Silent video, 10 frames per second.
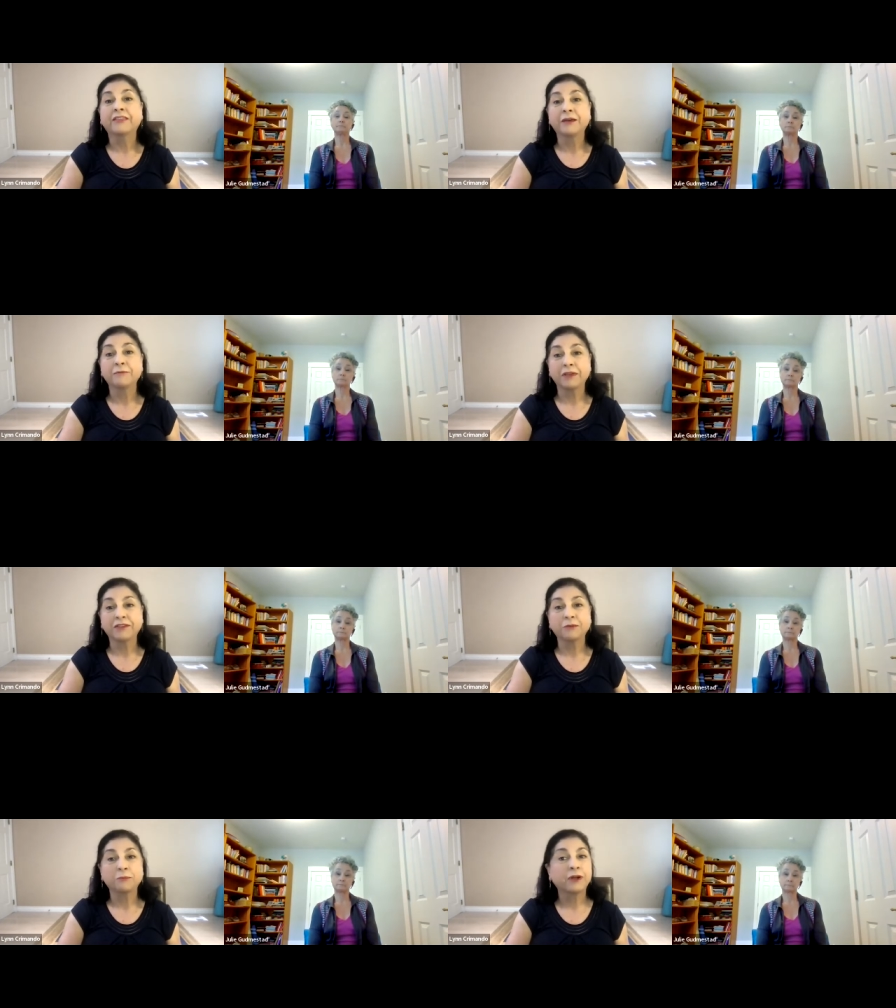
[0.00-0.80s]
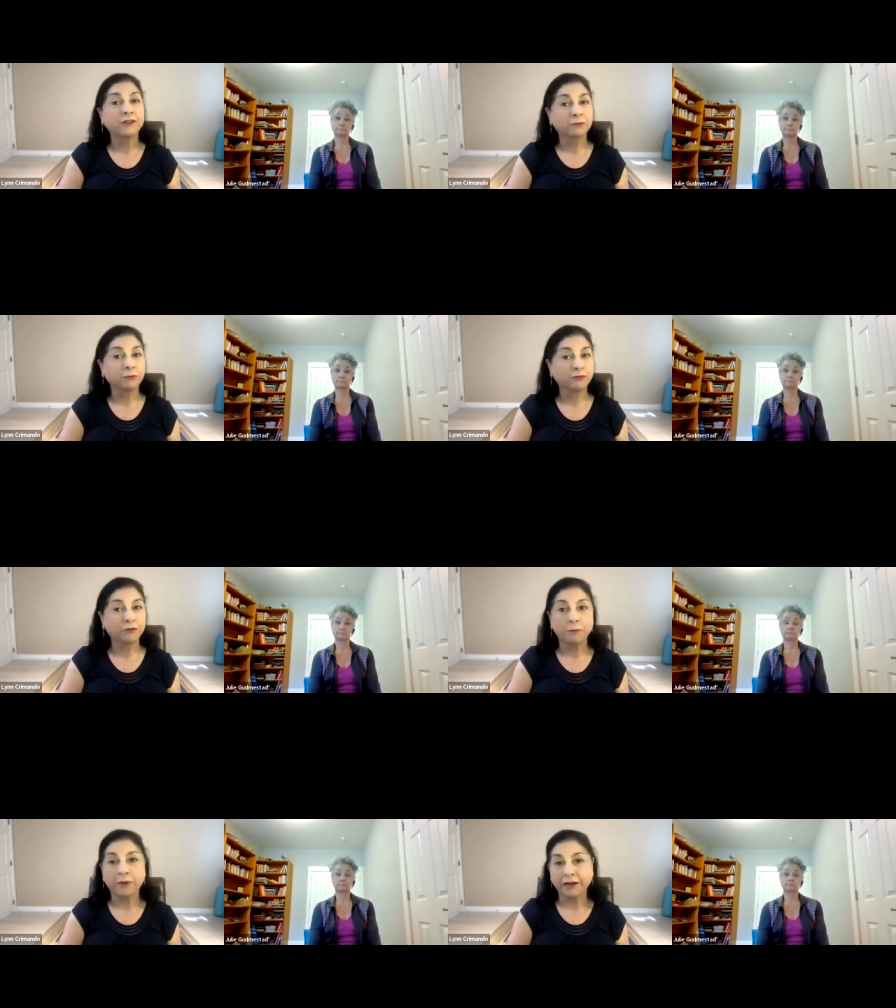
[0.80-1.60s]
that makes it possible
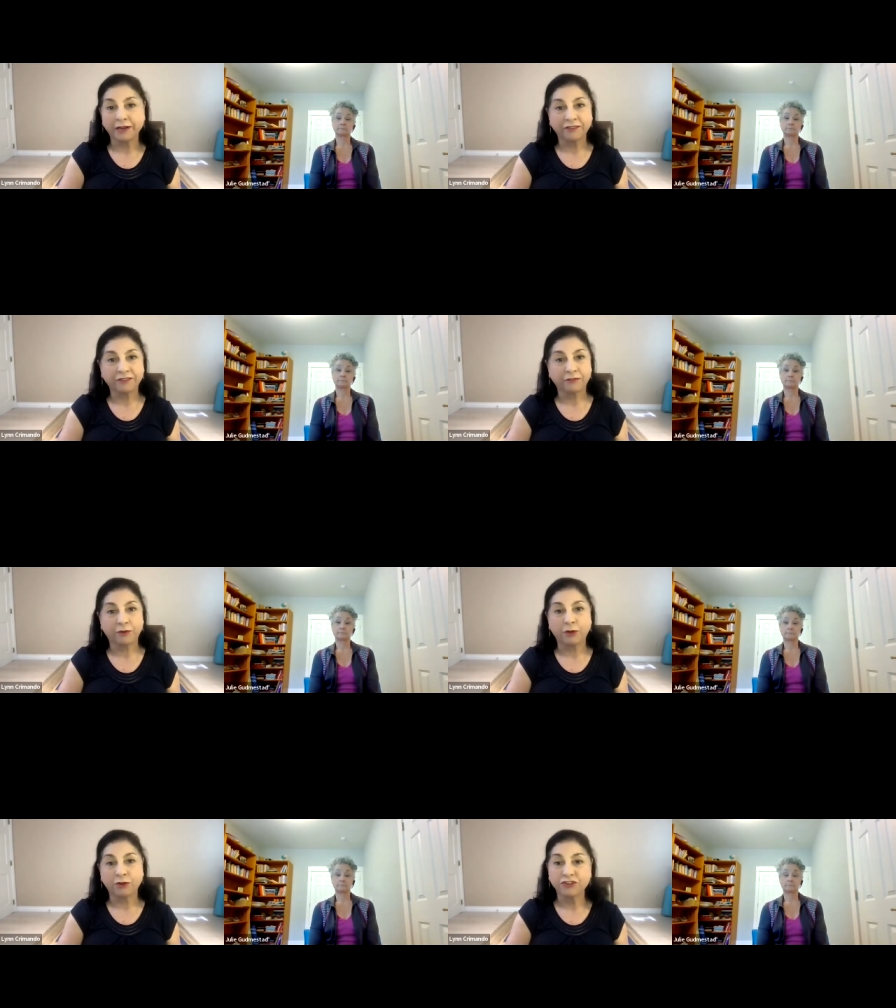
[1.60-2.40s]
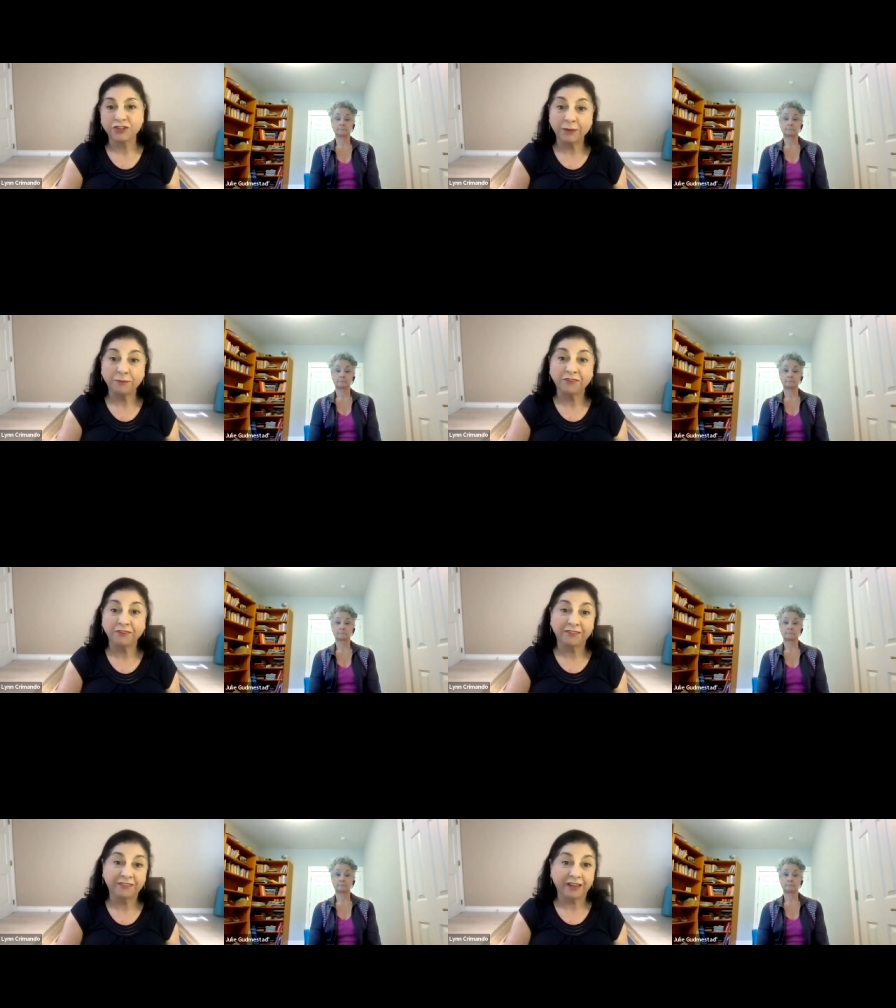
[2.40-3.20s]
for bodies of all shapes
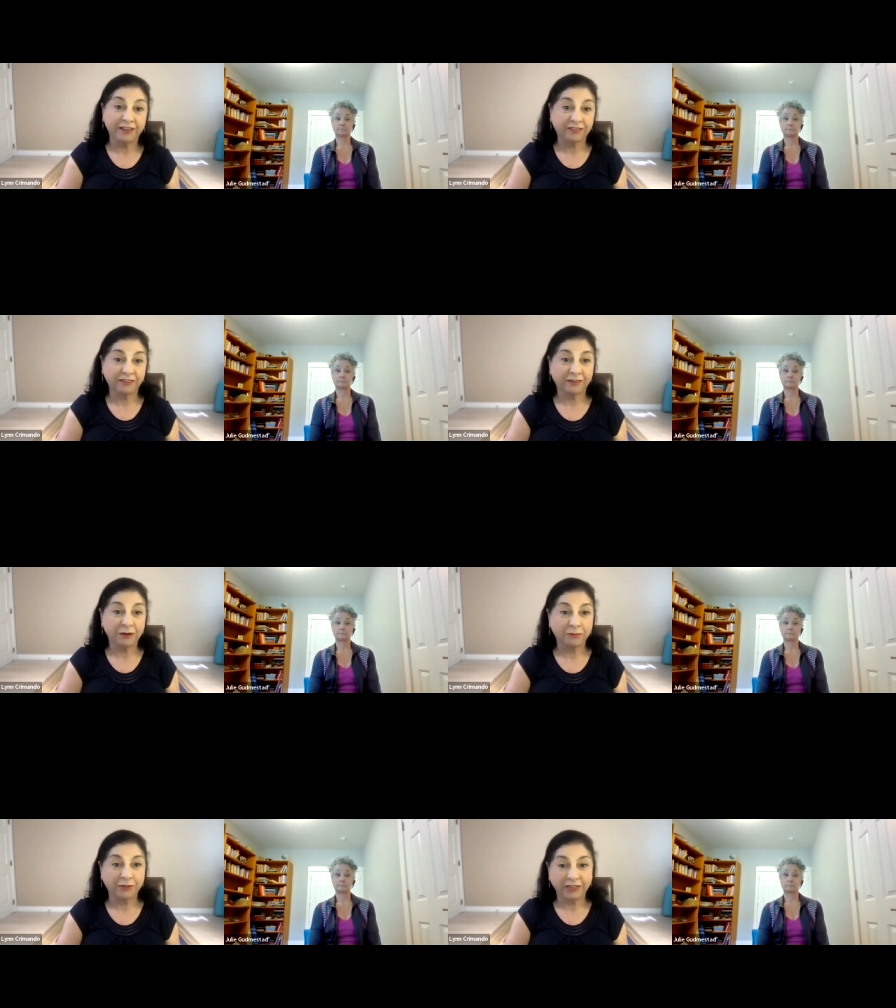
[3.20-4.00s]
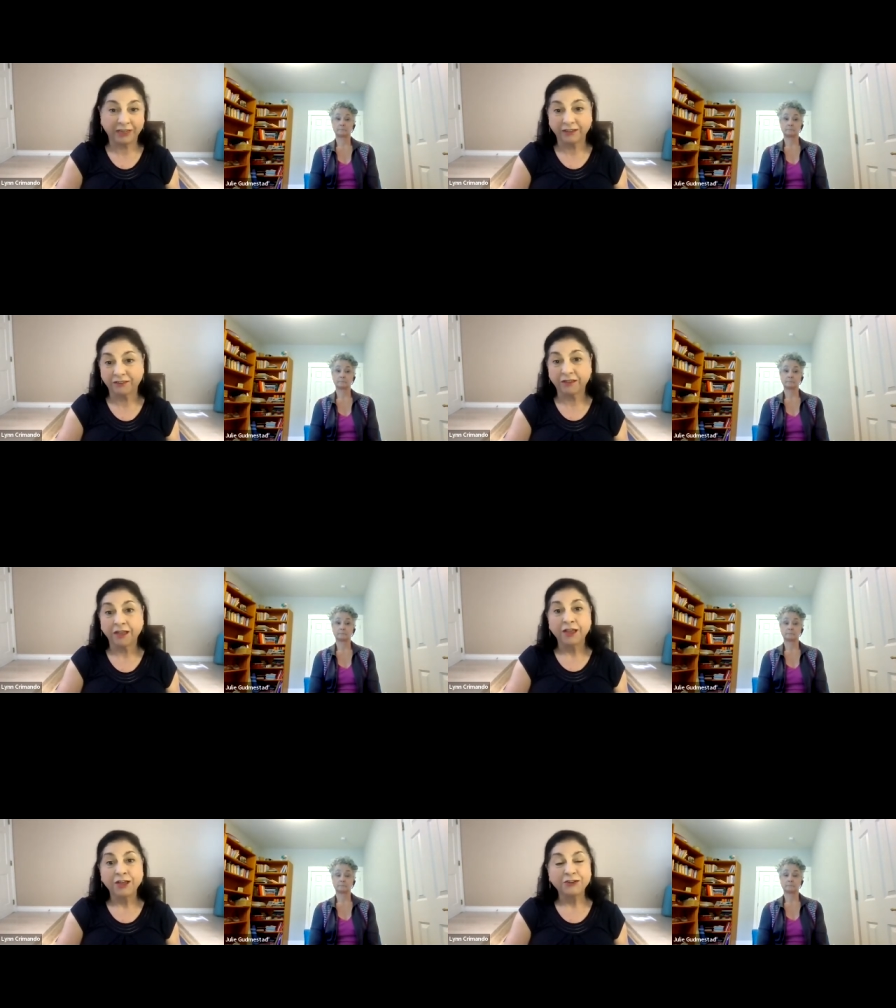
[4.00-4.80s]
and sizes and abilities
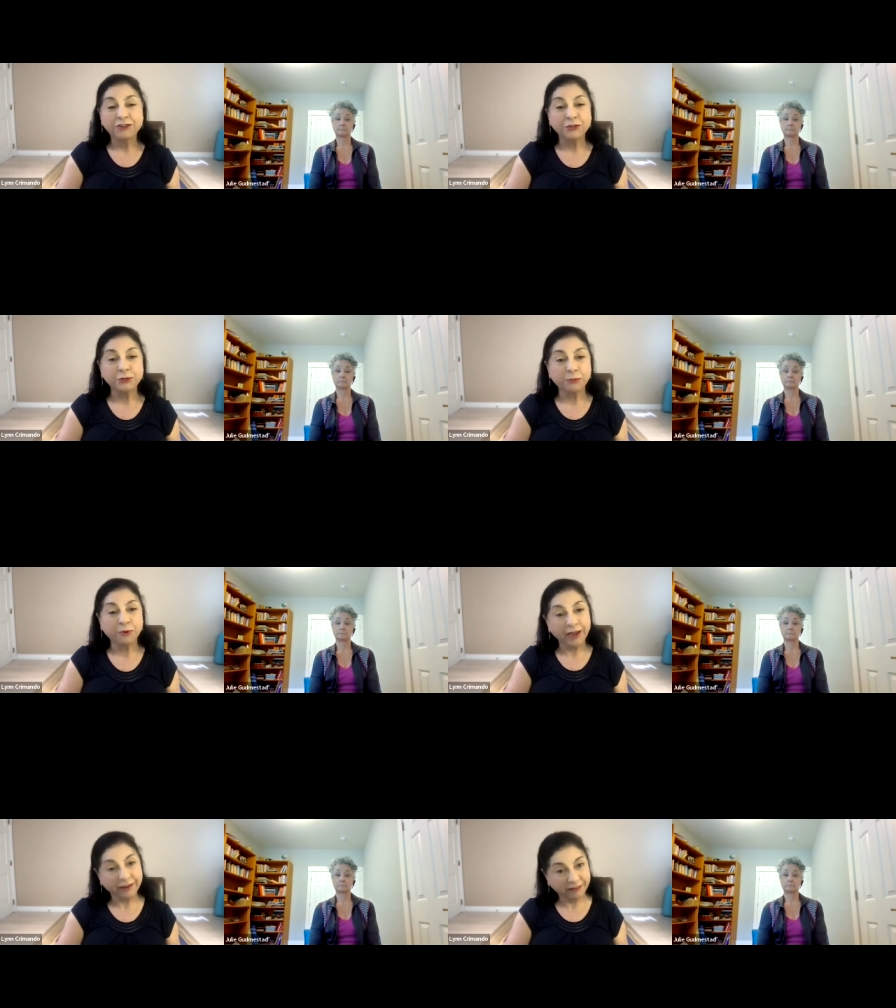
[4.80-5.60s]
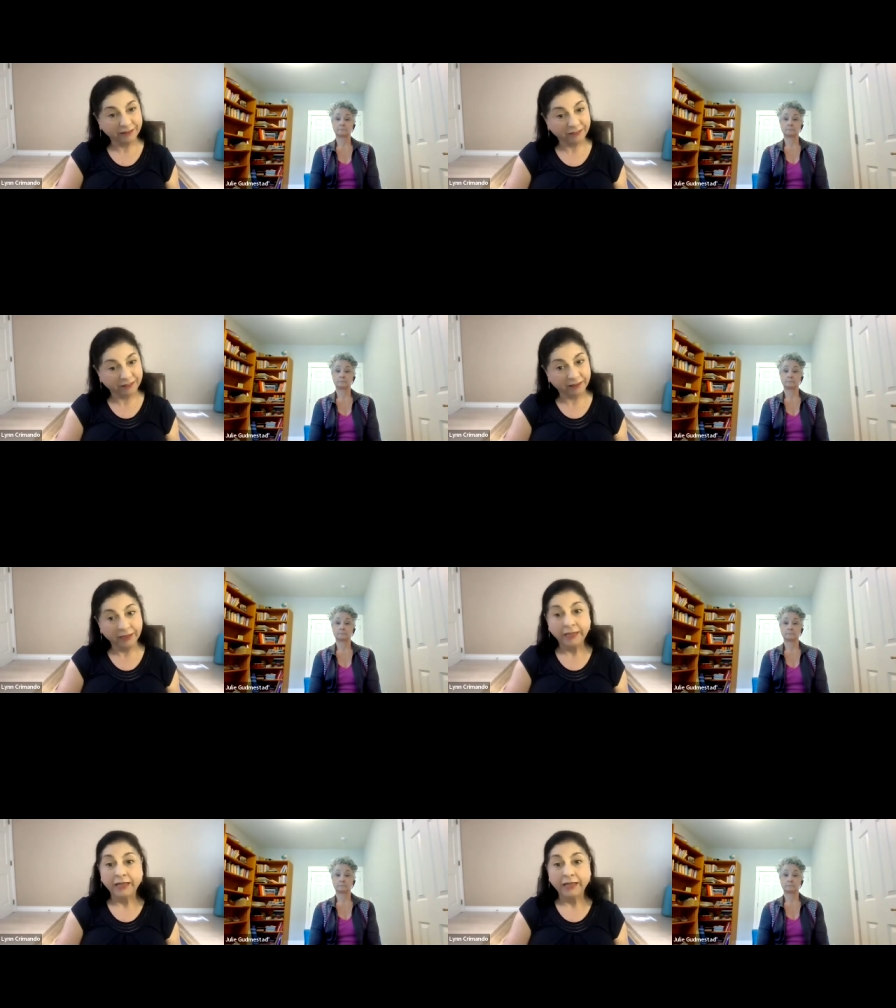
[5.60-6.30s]
to practice.